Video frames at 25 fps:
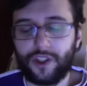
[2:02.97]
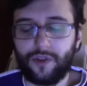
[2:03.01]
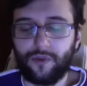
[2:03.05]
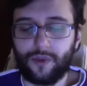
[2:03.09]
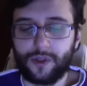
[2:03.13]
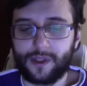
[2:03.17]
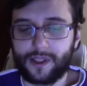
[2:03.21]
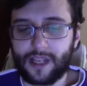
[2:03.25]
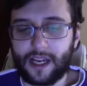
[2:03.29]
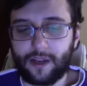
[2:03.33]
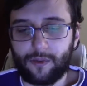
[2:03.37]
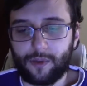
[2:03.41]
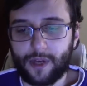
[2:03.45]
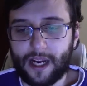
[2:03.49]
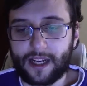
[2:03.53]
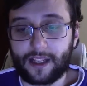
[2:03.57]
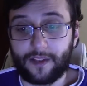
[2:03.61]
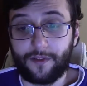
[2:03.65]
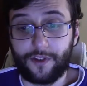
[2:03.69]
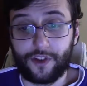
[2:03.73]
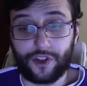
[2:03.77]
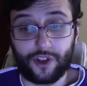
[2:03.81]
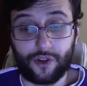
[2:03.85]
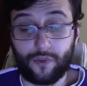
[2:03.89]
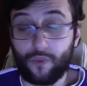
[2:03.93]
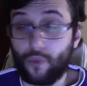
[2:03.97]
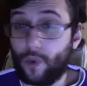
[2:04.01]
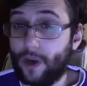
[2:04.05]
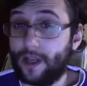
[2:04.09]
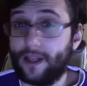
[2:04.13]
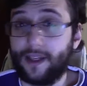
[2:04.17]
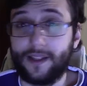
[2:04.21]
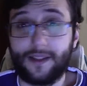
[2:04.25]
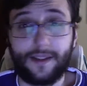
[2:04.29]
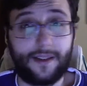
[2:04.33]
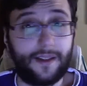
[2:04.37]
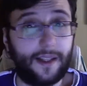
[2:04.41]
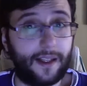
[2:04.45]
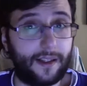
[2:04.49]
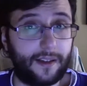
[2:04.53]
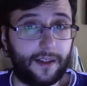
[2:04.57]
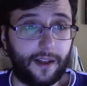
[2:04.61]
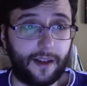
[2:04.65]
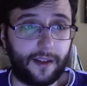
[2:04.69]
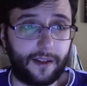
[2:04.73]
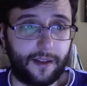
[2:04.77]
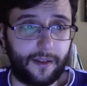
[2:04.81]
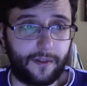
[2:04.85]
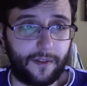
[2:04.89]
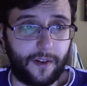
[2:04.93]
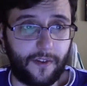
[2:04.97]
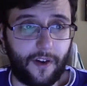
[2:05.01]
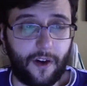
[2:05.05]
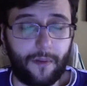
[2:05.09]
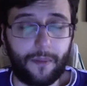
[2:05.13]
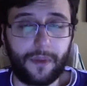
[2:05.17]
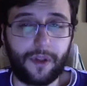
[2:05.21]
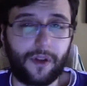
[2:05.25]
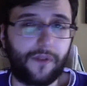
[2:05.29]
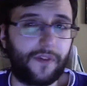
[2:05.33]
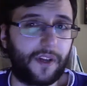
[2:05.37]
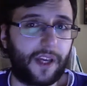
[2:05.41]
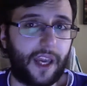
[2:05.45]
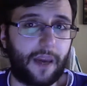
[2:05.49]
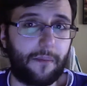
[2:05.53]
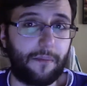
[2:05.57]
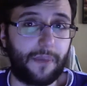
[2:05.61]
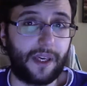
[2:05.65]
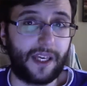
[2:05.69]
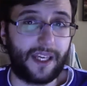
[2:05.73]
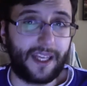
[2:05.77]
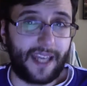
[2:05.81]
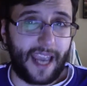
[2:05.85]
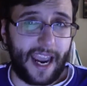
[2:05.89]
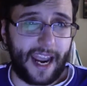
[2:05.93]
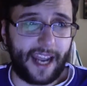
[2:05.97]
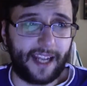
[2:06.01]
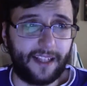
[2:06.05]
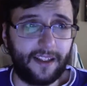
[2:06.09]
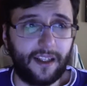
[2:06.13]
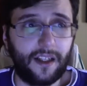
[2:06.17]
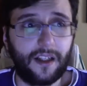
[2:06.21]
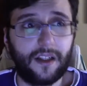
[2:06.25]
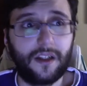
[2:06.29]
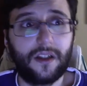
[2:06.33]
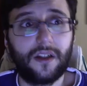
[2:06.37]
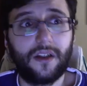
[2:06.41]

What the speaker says: was signed with Activision when the development of the game began,